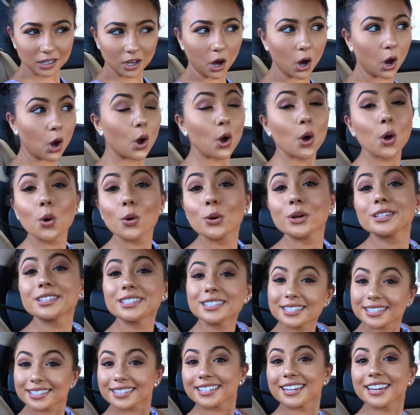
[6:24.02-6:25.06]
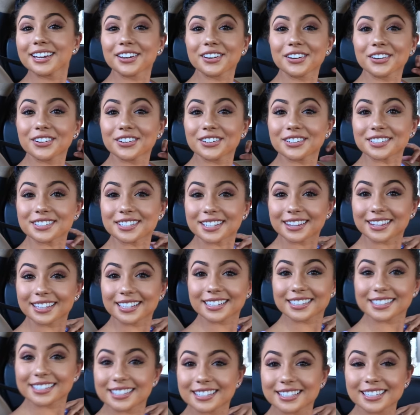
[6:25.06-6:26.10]
Oh, it's Snickers. I
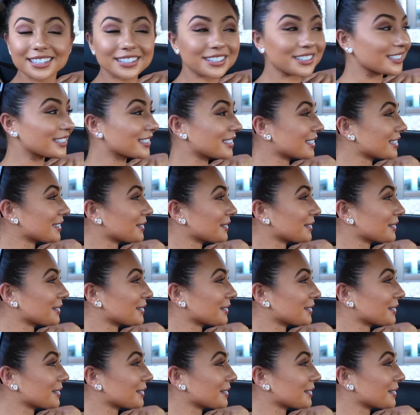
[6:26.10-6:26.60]
think it's Snickers.